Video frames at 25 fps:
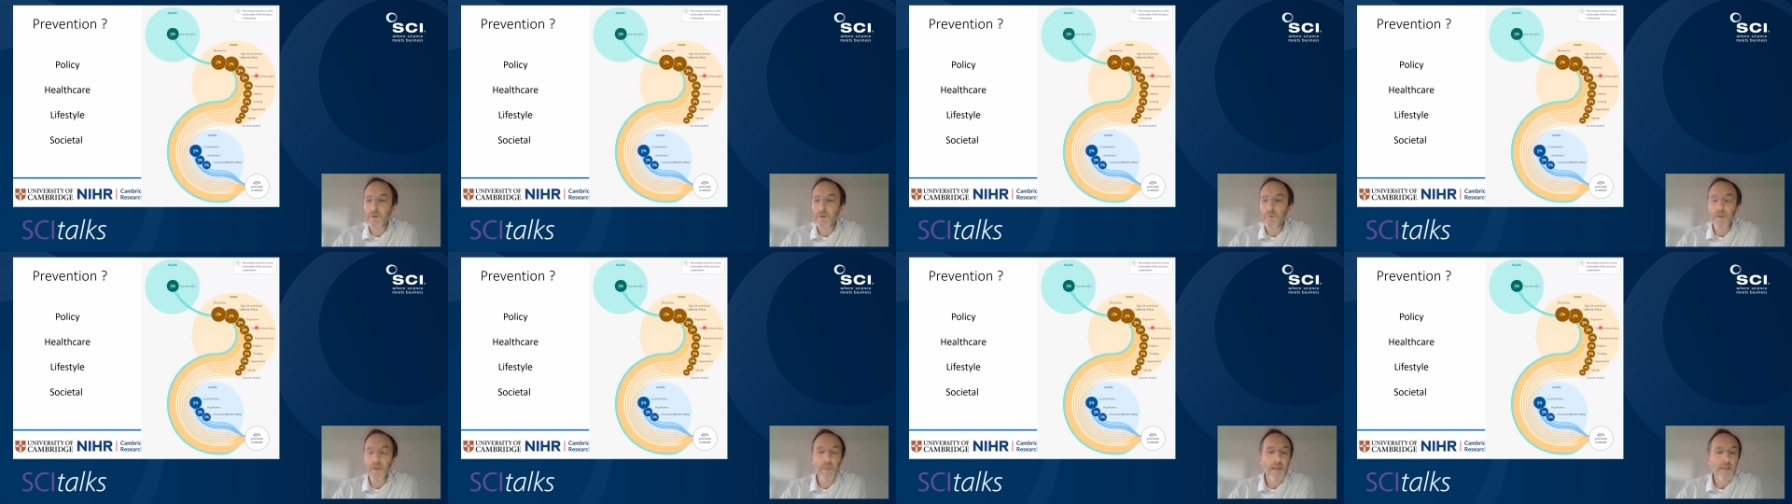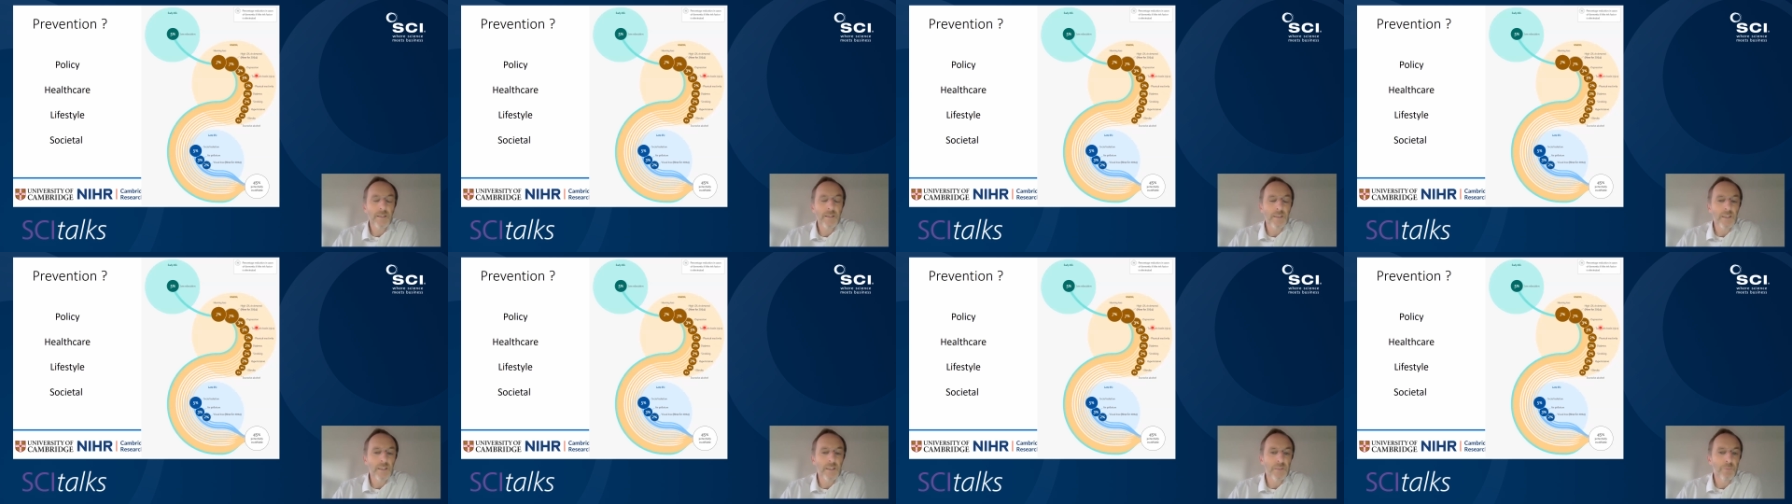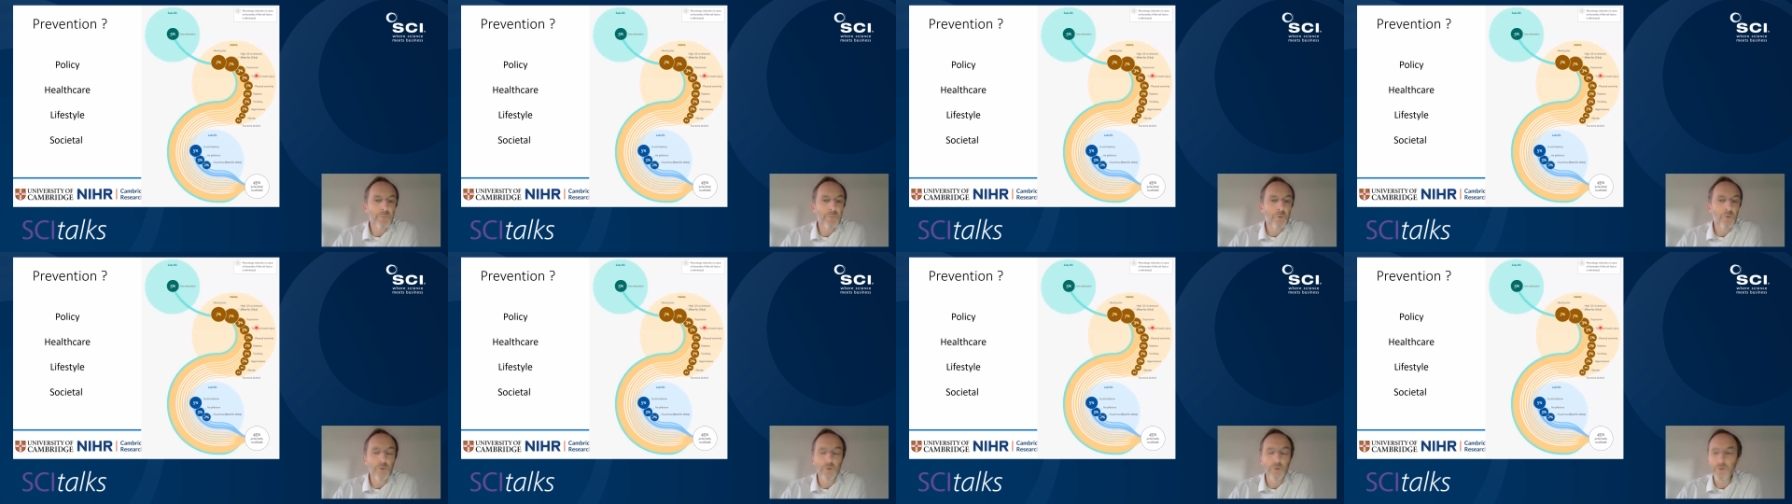whether that's in
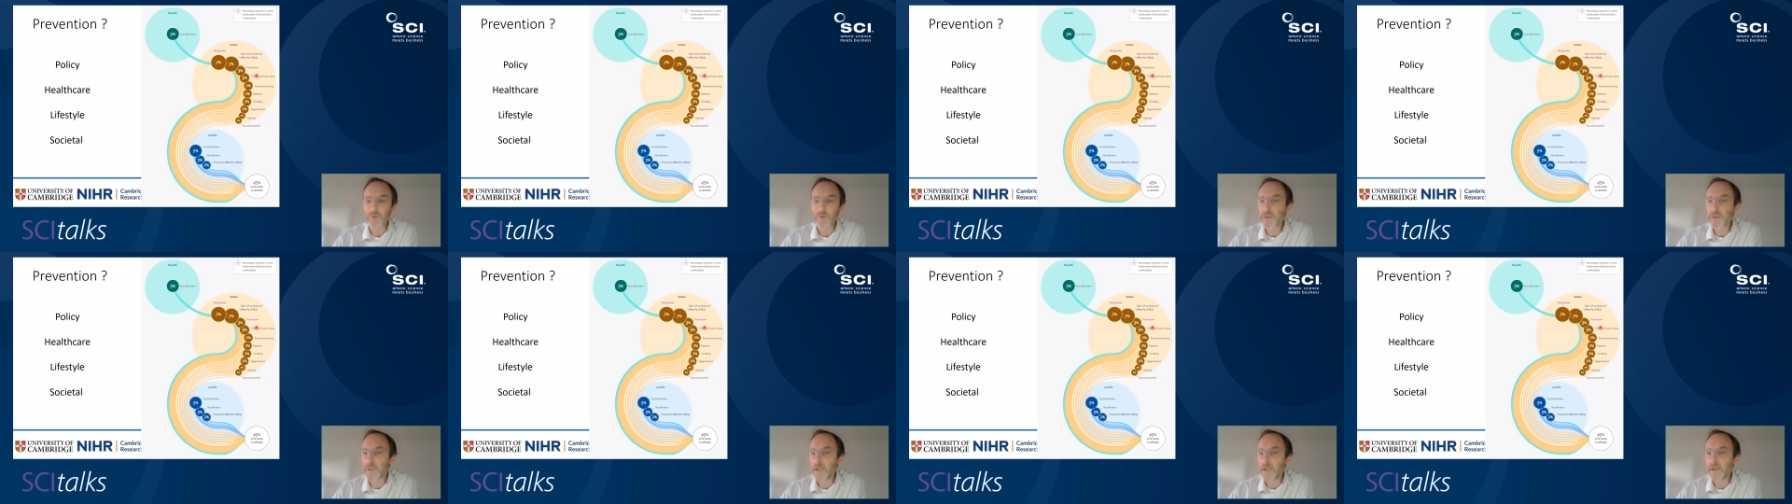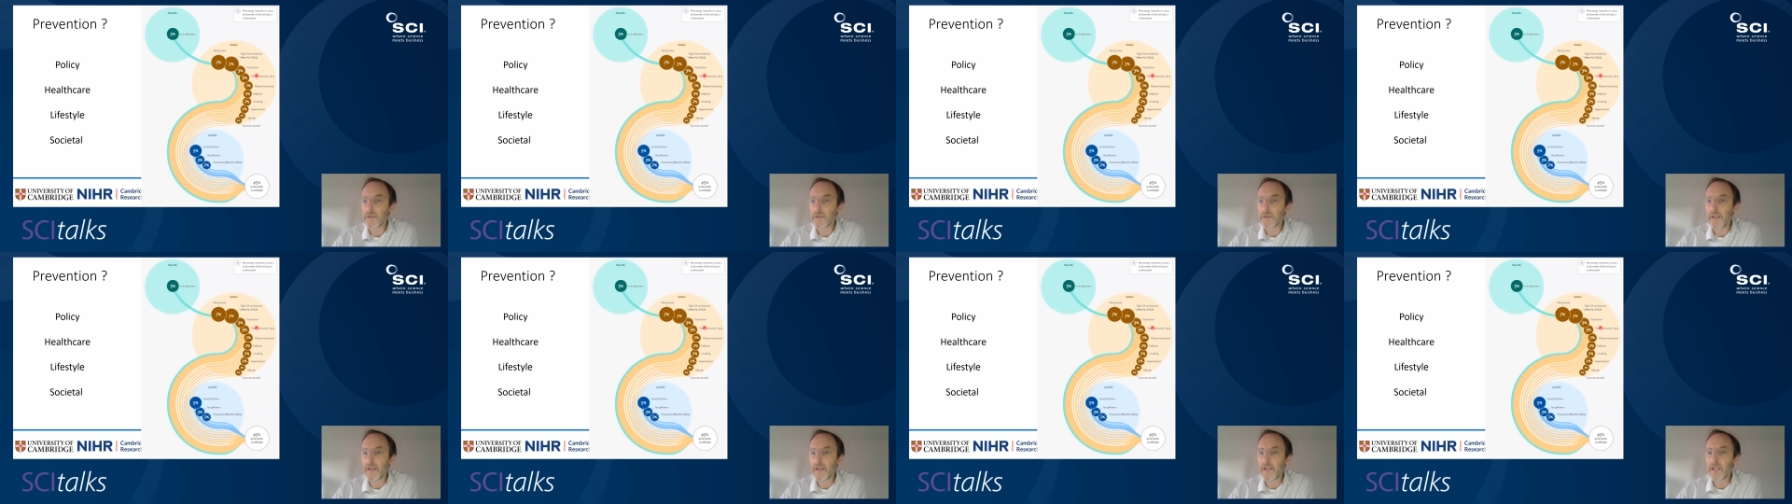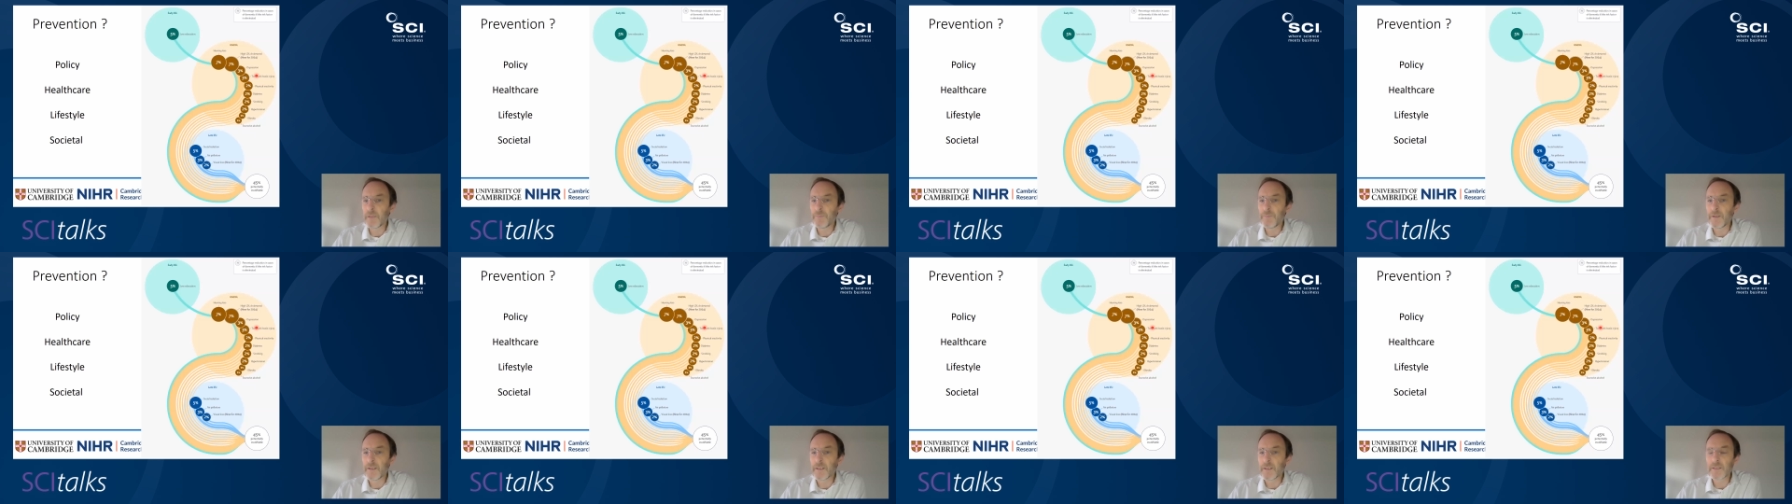sport or cycle
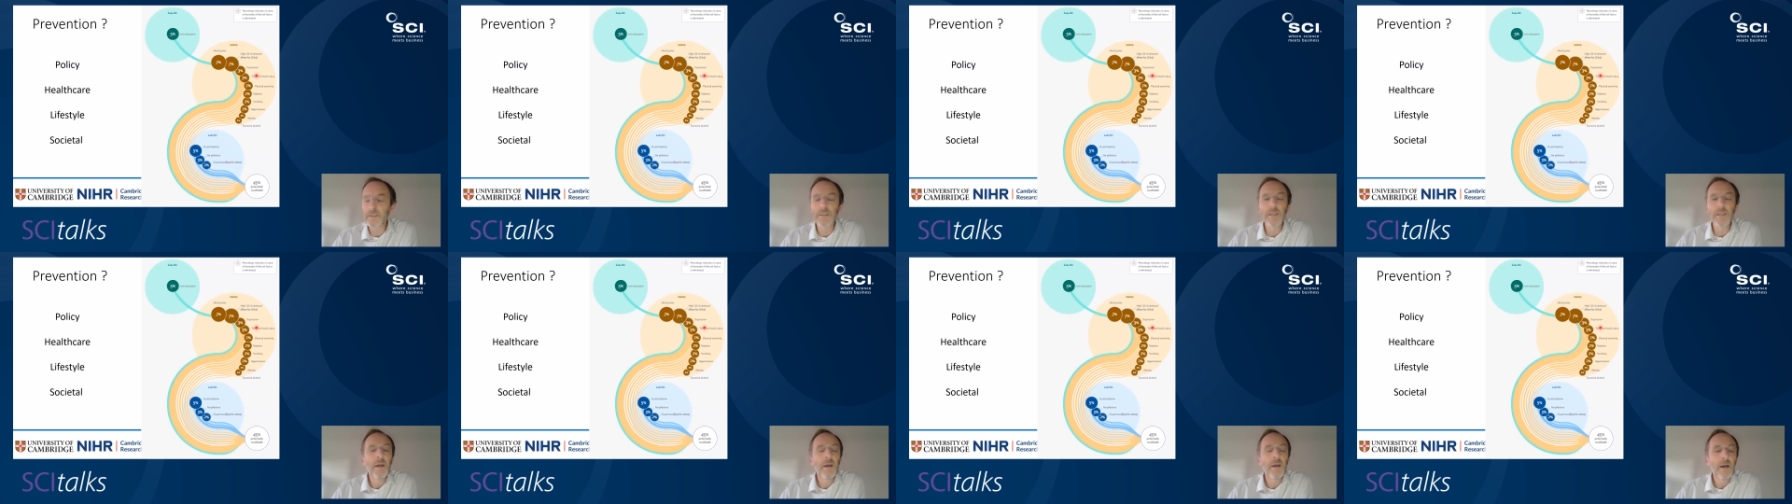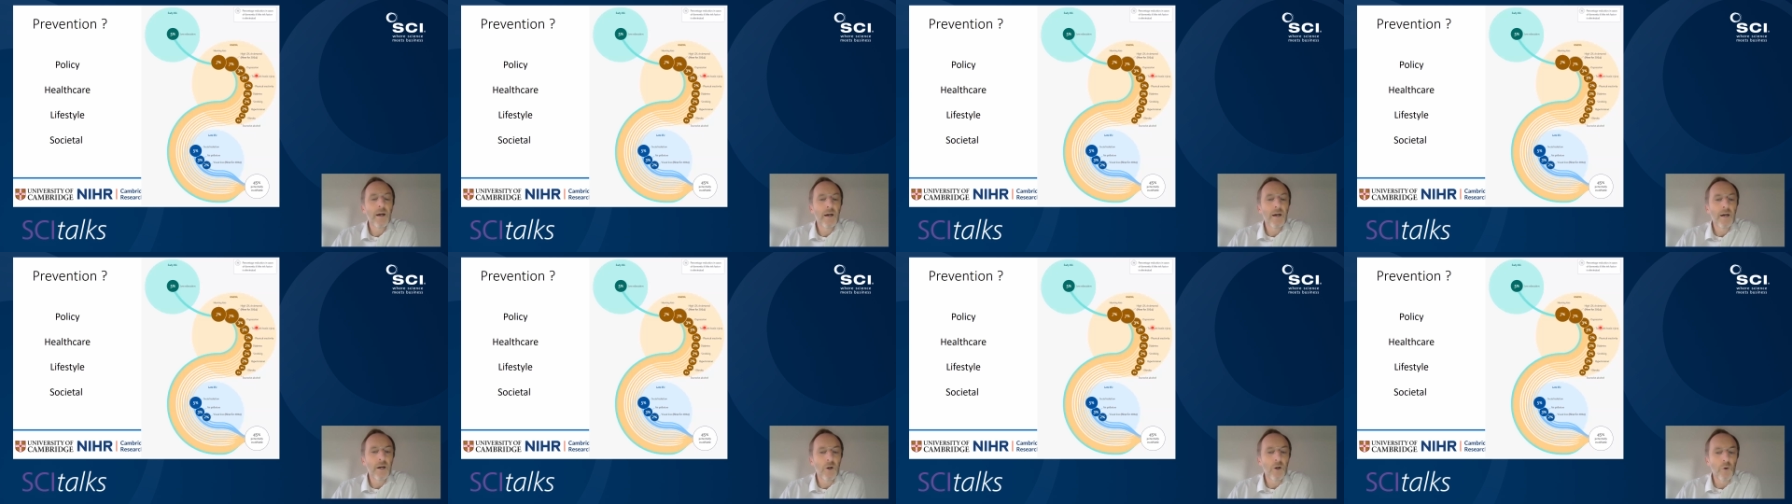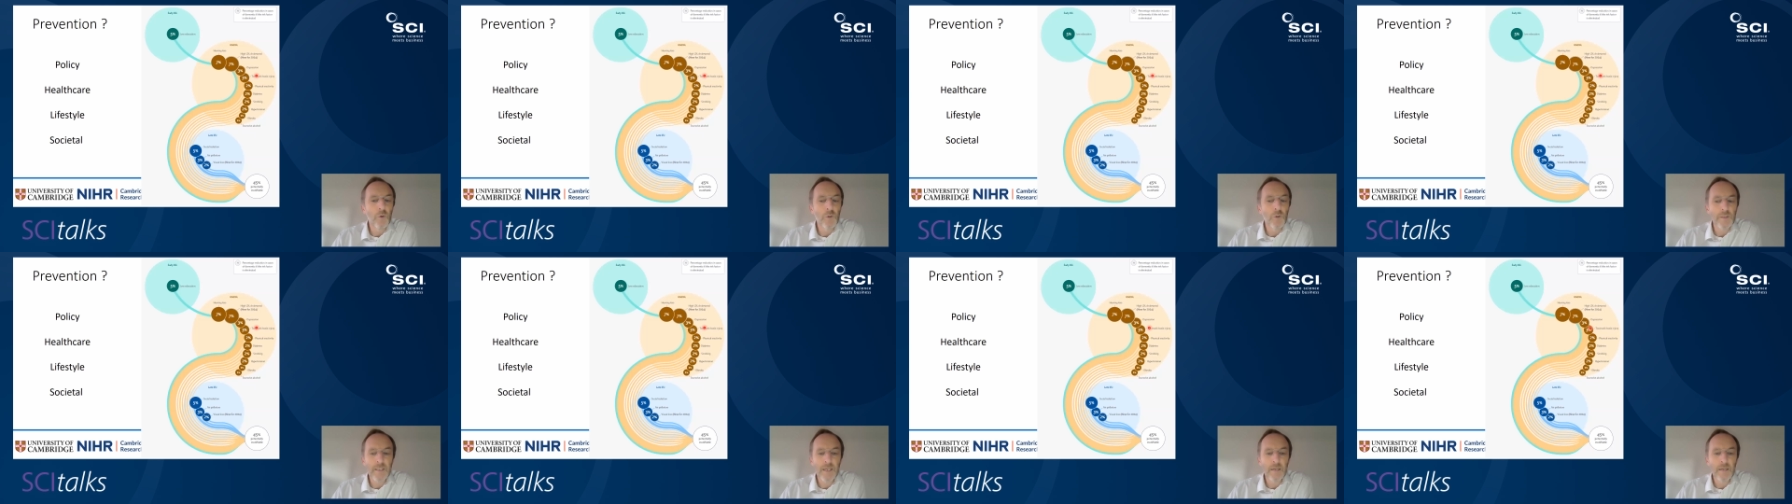helmets
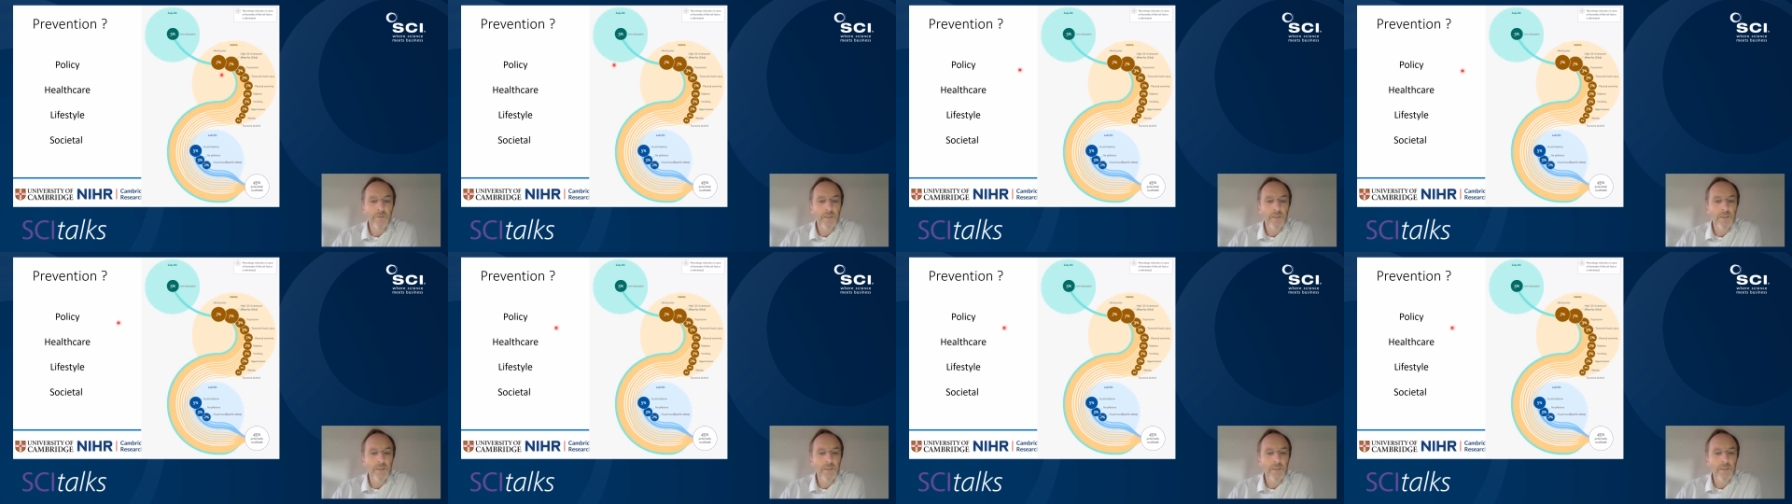or whatever.